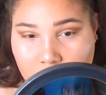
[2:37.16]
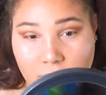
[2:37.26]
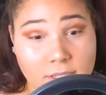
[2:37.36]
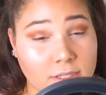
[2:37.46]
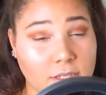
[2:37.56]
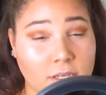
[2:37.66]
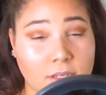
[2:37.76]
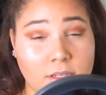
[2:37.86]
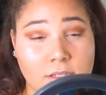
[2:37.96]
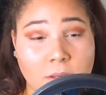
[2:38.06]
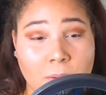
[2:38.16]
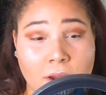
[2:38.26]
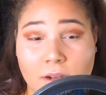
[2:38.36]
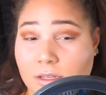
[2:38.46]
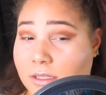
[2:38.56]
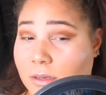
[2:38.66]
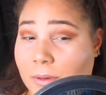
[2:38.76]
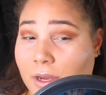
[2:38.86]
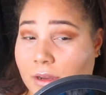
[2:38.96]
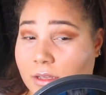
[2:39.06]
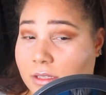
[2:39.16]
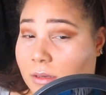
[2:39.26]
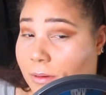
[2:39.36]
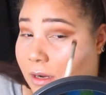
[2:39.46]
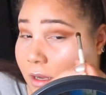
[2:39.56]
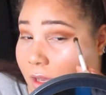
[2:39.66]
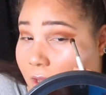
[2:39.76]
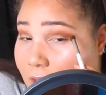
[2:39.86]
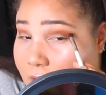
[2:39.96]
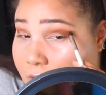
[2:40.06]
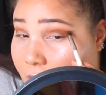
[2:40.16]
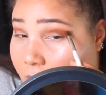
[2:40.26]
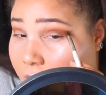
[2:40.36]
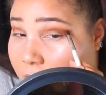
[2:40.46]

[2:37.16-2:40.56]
let's see, let's compare. Yeah, that's okay.